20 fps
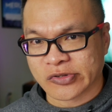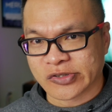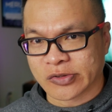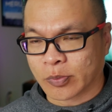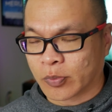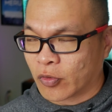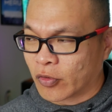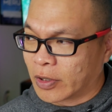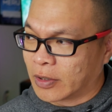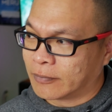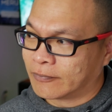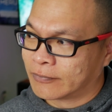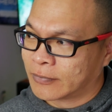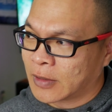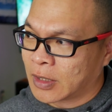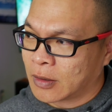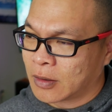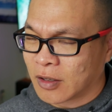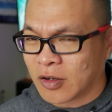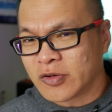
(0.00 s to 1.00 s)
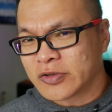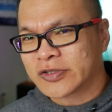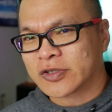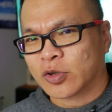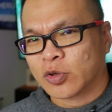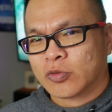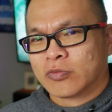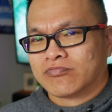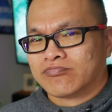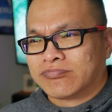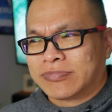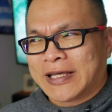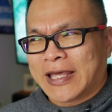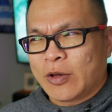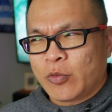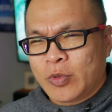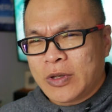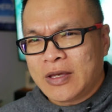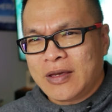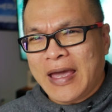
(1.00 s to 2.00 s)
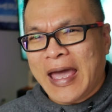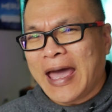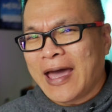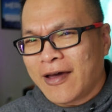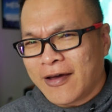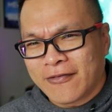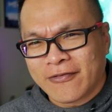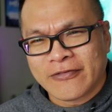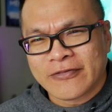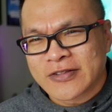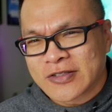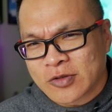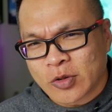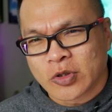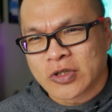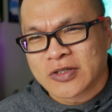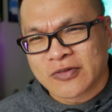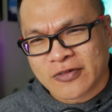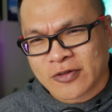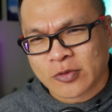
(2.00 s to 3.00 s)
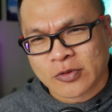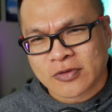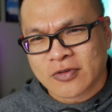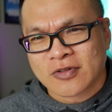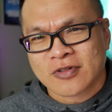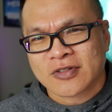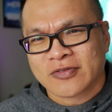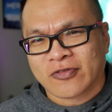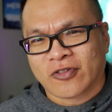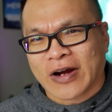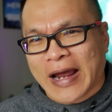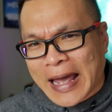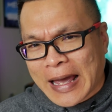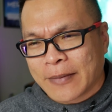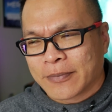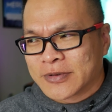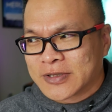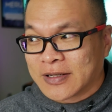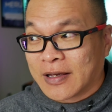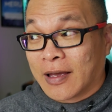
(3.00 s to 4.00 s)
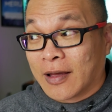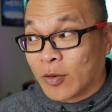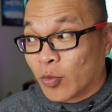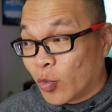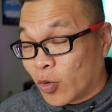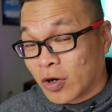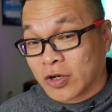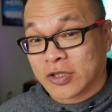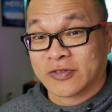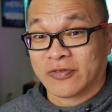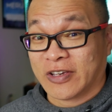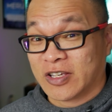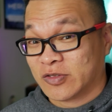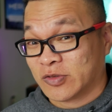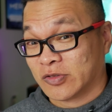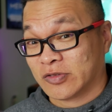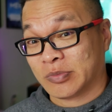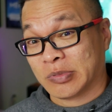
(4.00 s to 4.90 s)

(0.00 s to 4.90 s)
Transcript: support. Also, can we have search filters for apps and watch faces,